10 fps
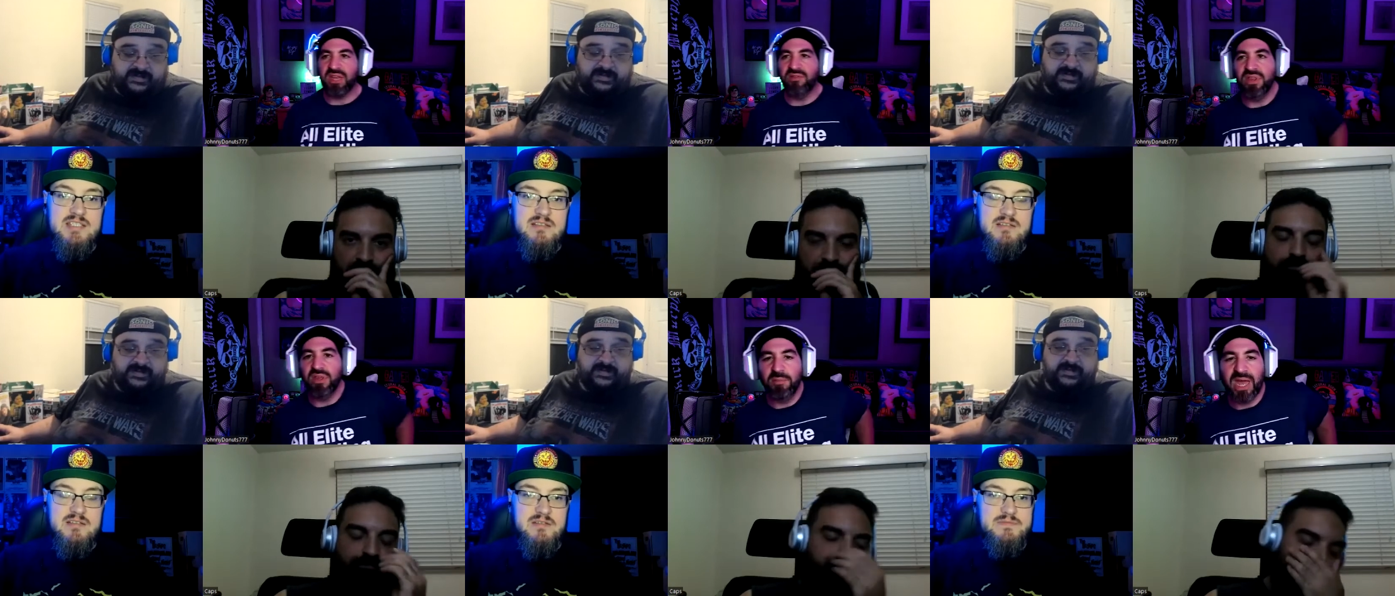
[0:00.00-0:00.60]
Speaker 1: even
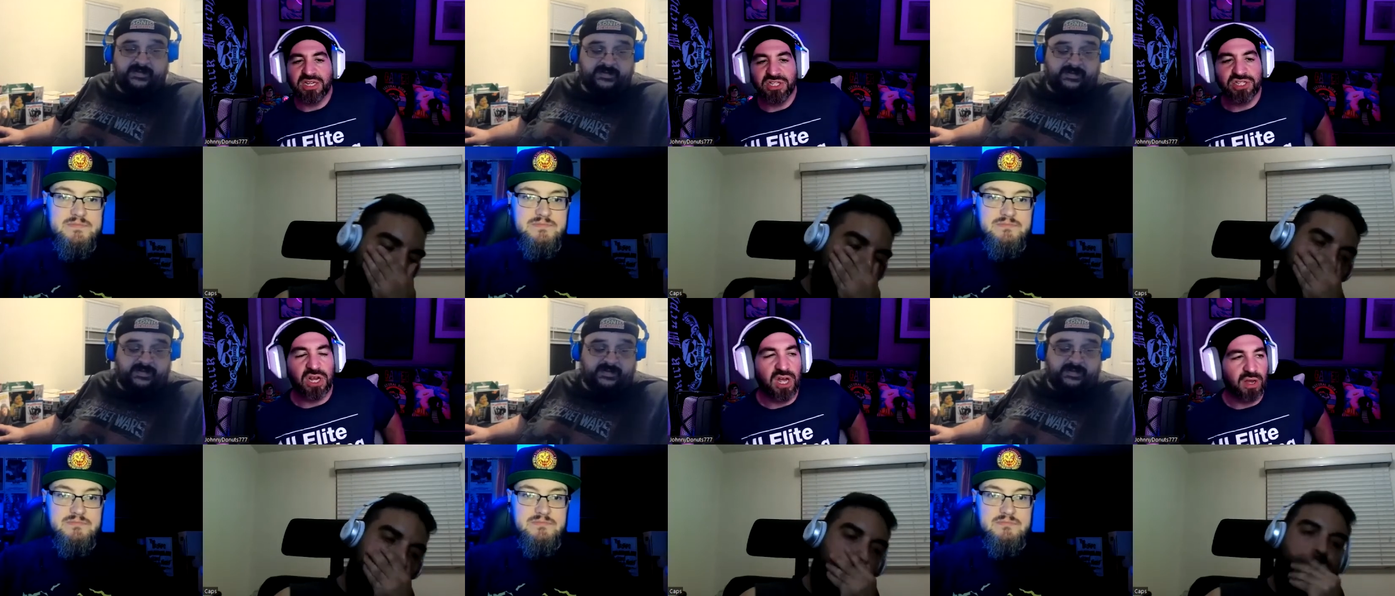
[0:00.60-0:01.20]
the match
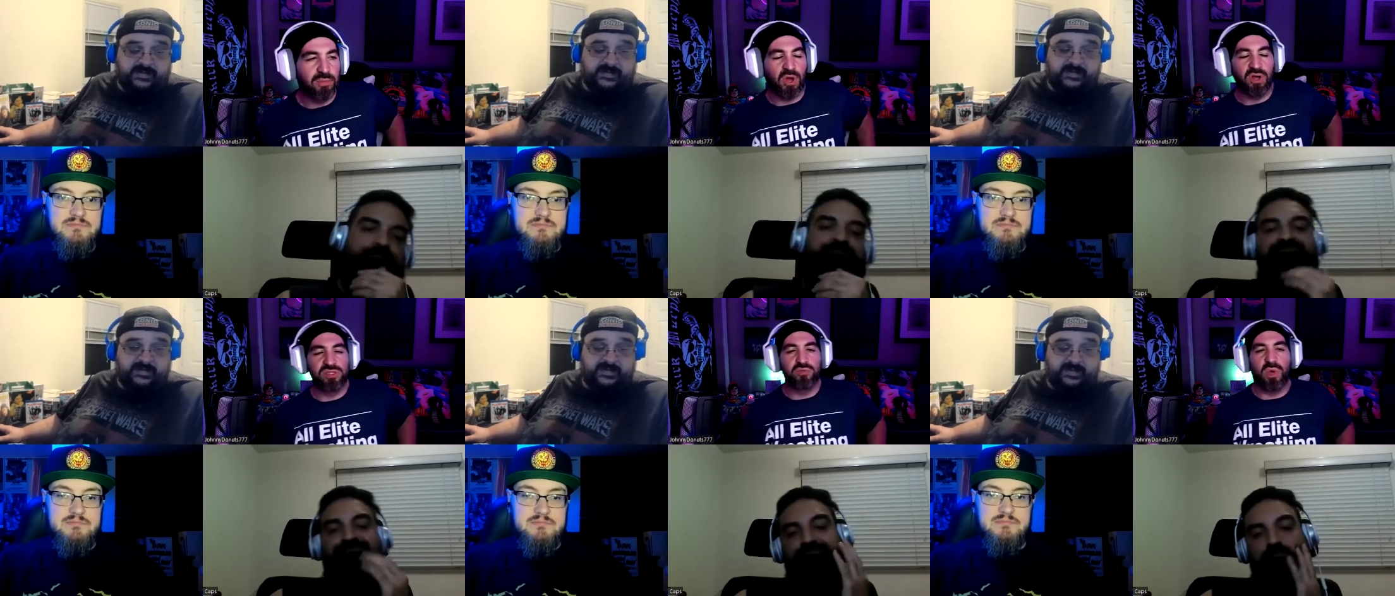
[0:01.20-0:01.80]
um,
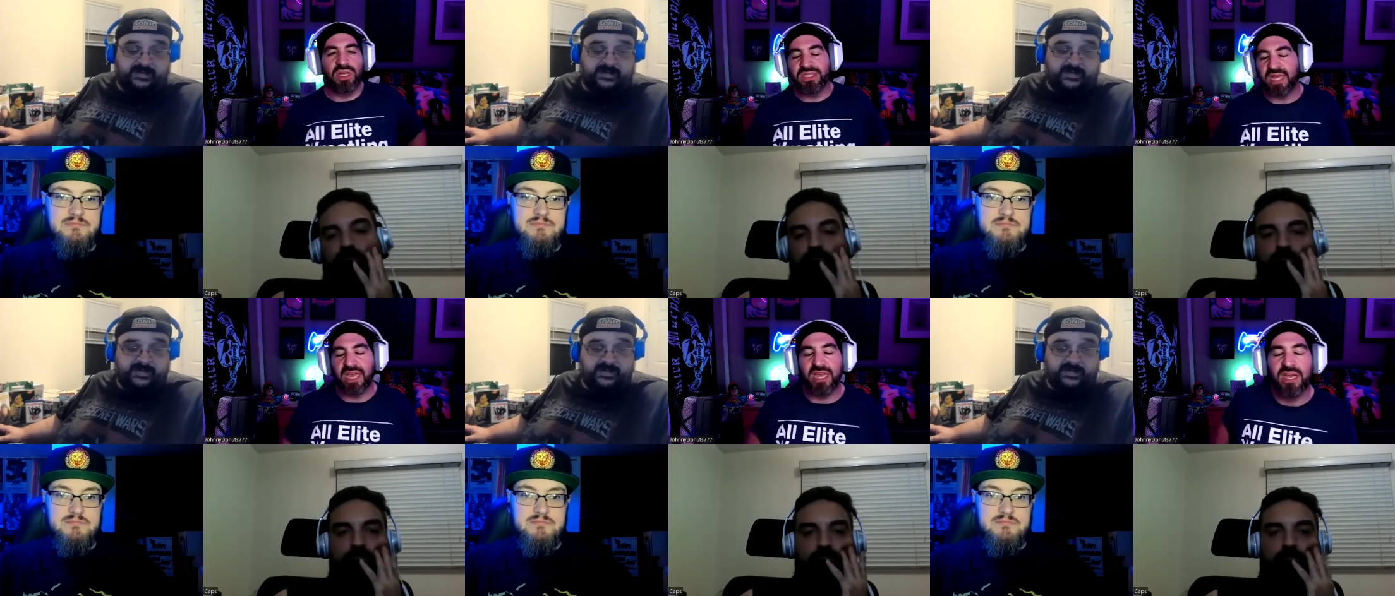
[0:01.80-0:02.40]
on
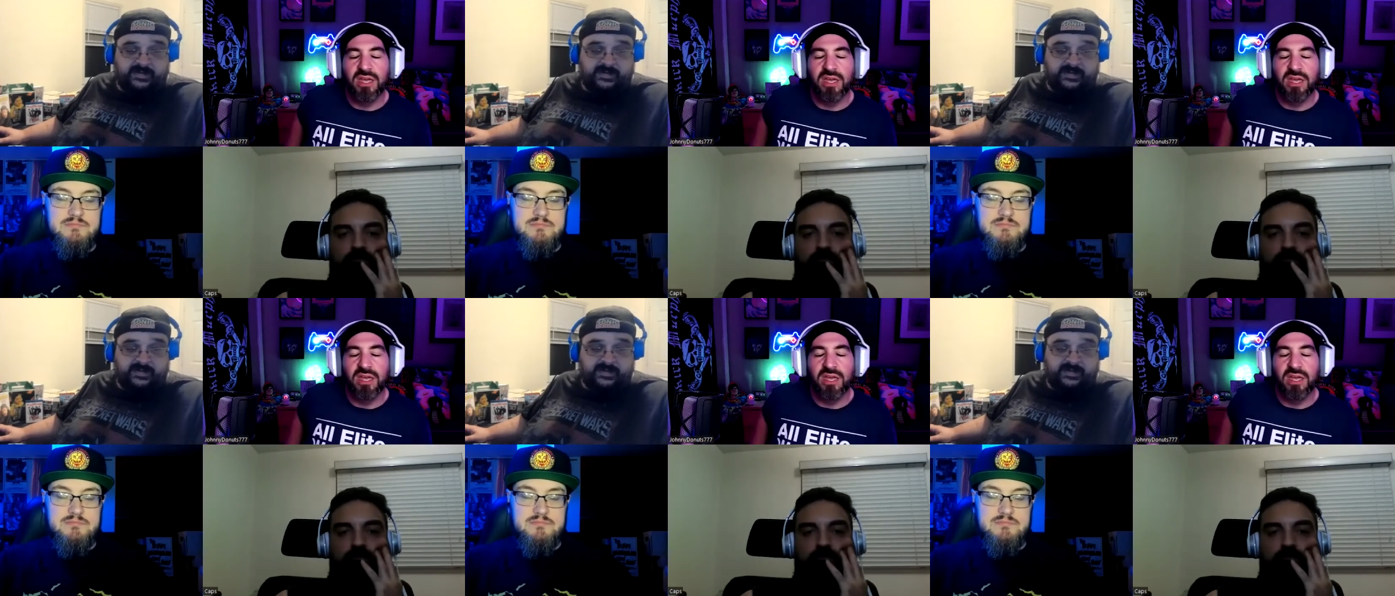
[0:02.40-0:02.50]
Wednesday,